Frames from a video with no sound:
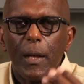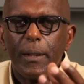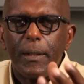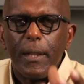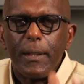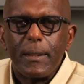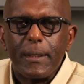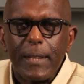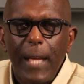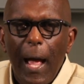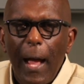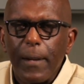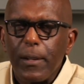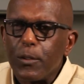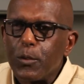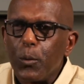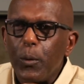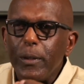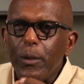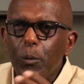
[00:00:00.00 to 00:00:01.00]

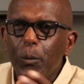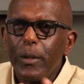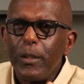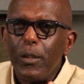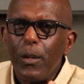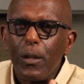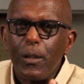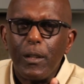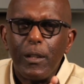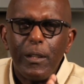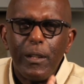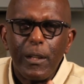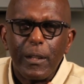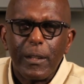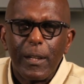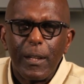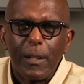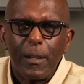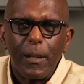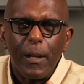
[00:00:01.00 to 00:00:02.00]
desires, when you're
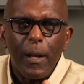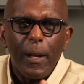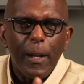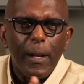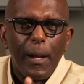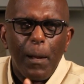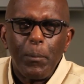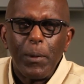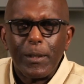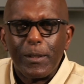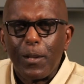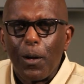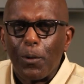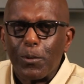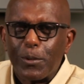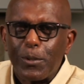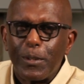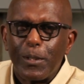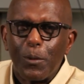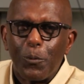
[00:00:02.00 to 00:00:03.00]
looking, let me
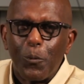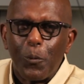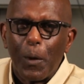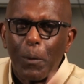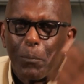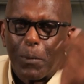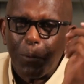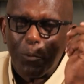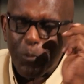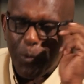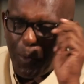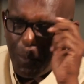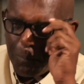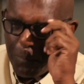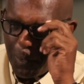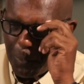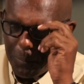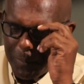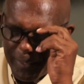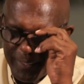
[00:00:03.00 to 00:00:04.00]
talk to the women for a
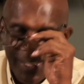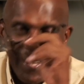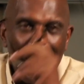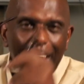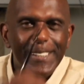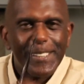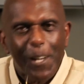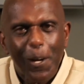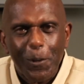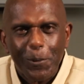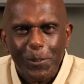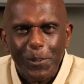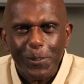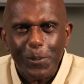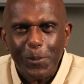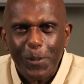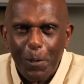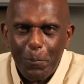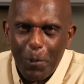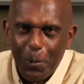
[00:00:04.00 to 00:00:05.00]
moment. Can I talk to
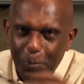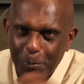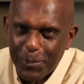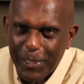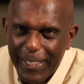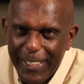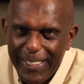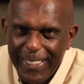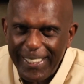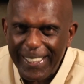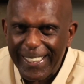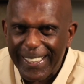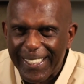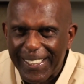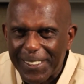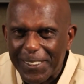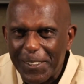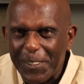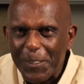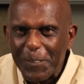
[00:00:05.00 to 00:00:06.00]
you? Come on, lean
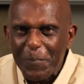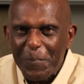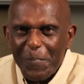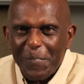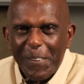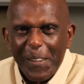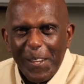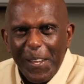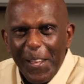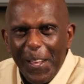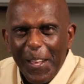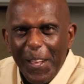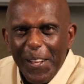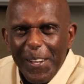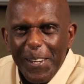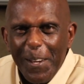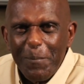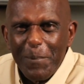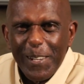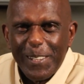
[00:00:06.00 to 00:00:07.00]
in.
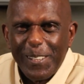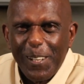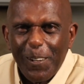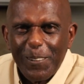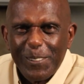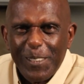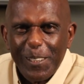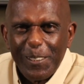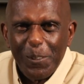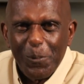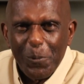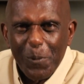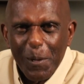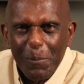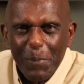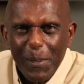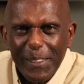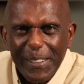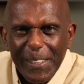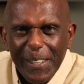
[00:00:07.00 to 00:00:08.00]
Let me talk to the
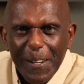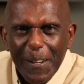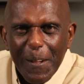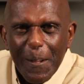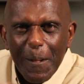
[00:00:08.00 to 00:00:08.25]
women.